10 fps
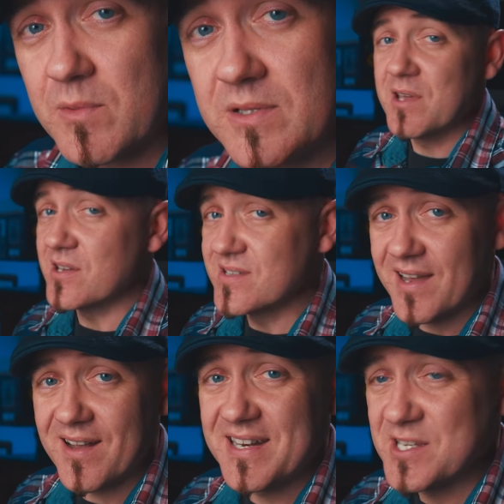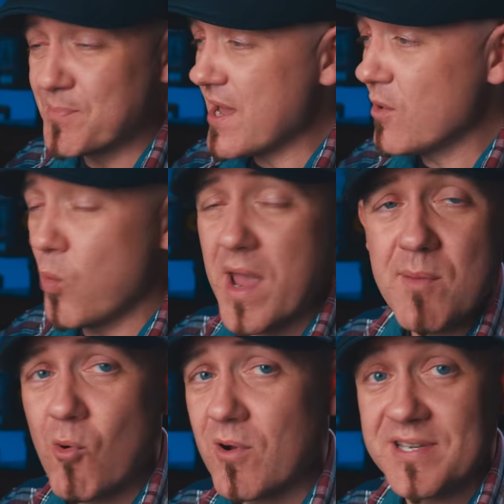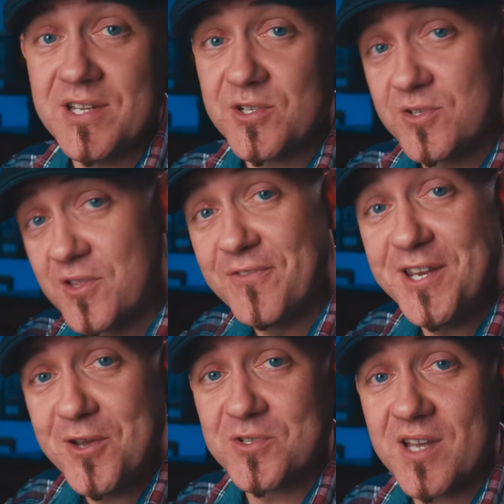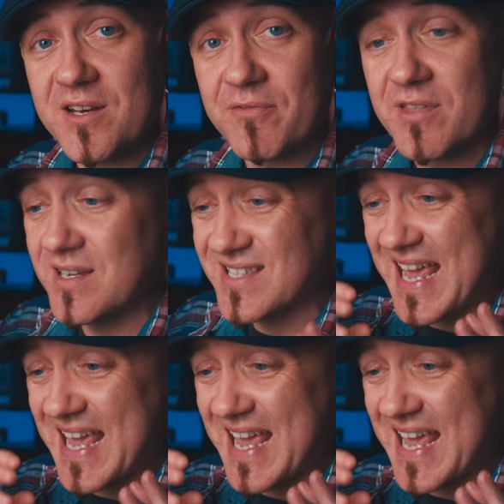And because Nikon is paying way more attention to the video side of things,